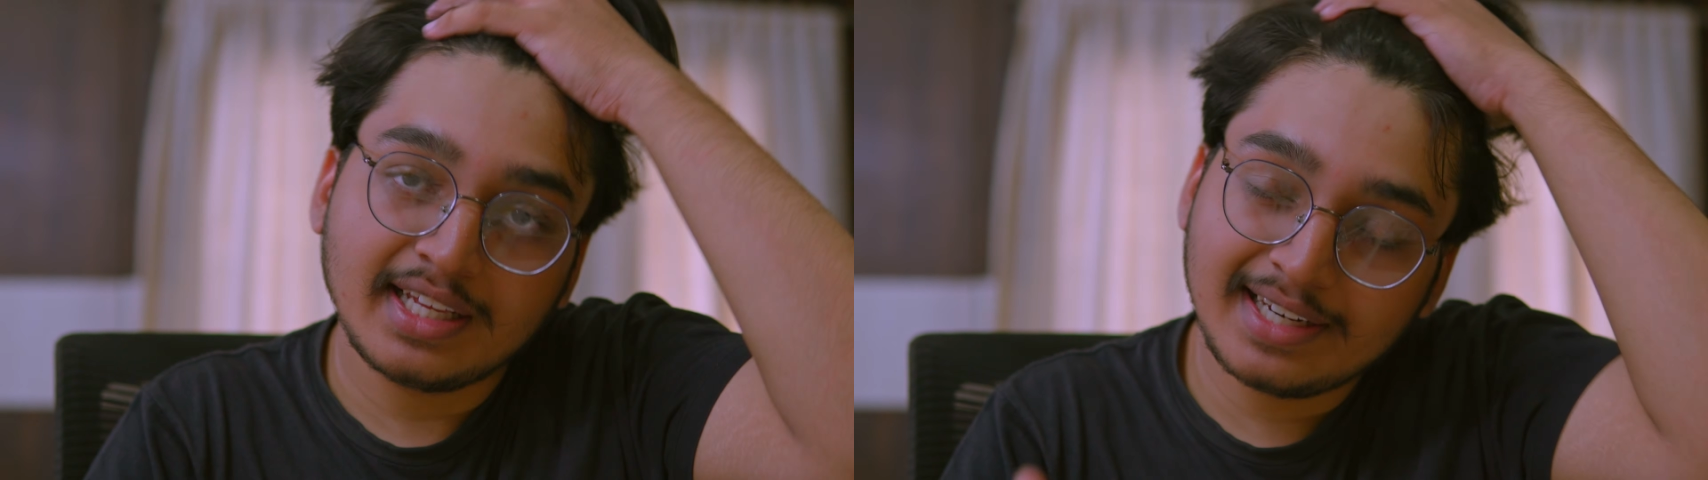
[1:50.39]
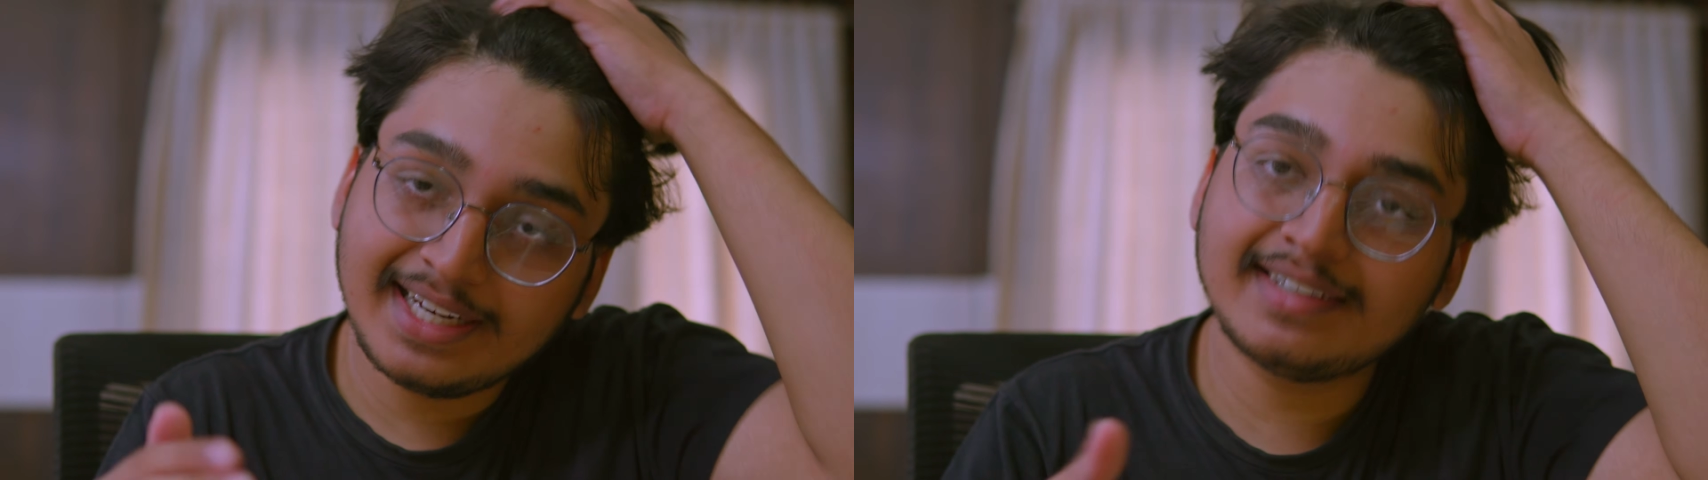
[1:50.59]

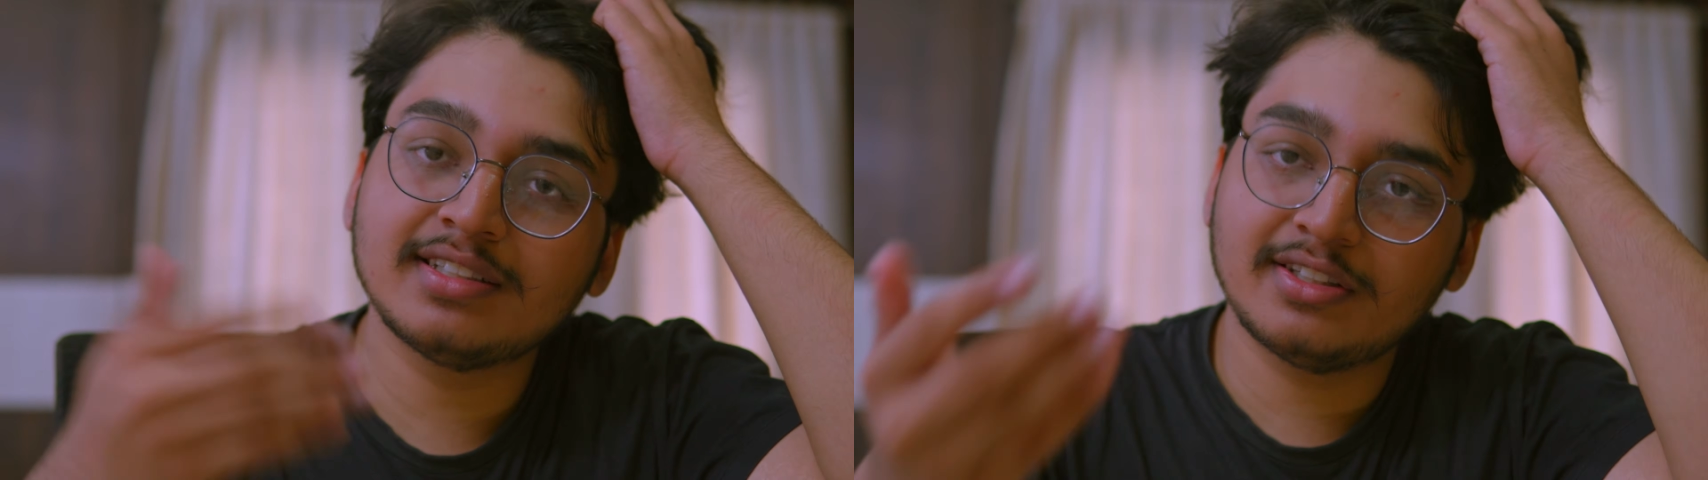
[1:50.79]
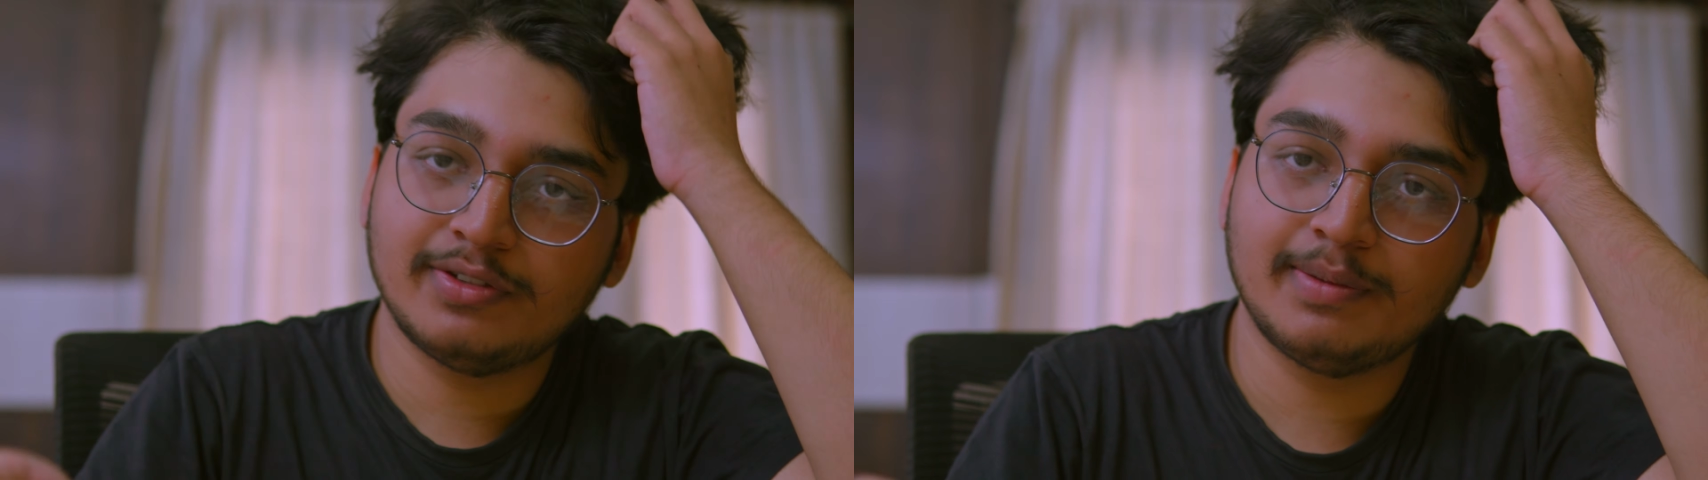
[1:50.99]
later
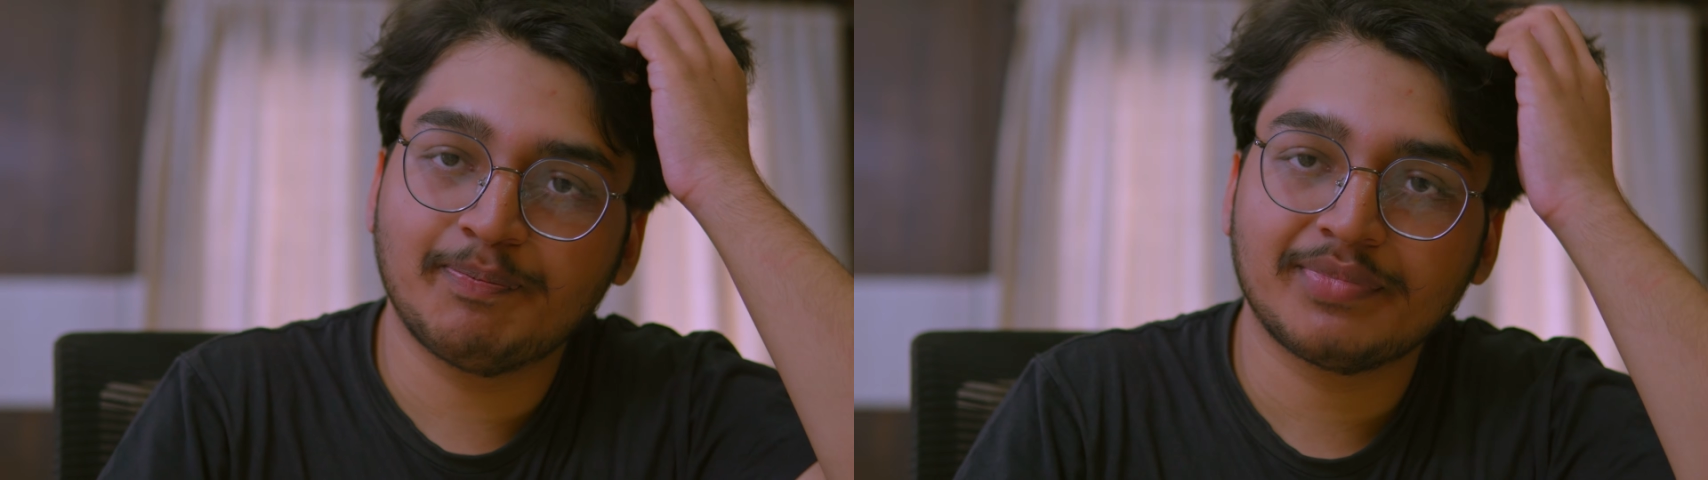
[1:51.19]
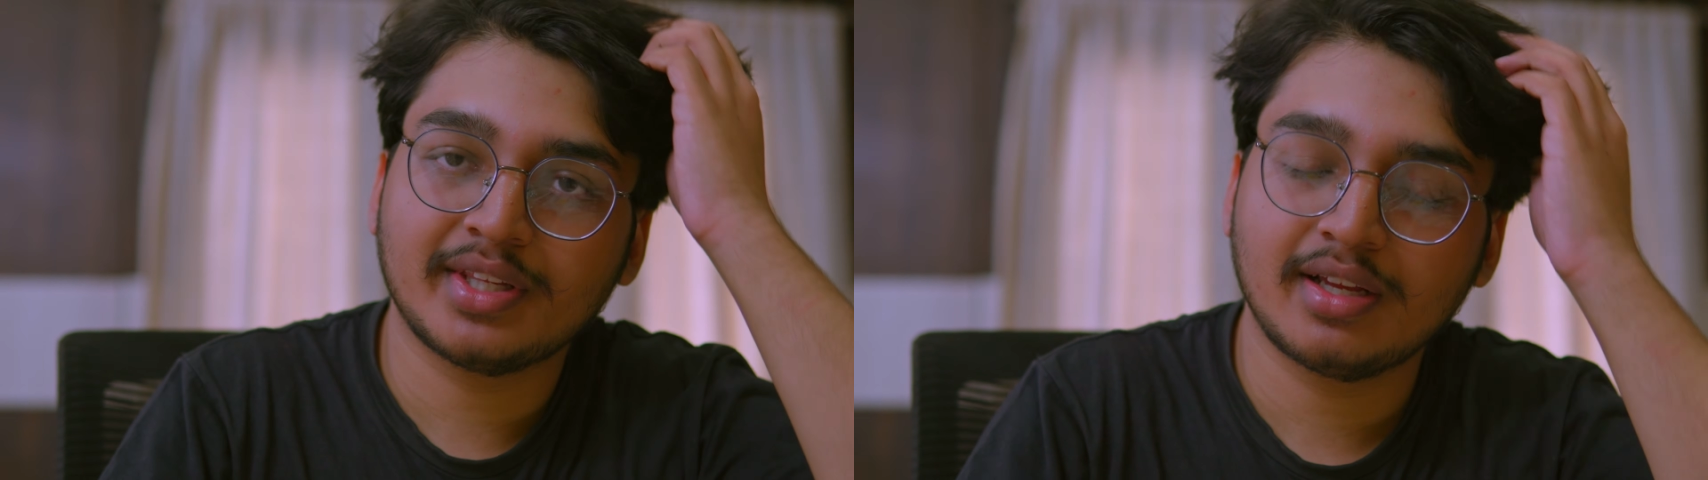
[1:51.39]
in the film.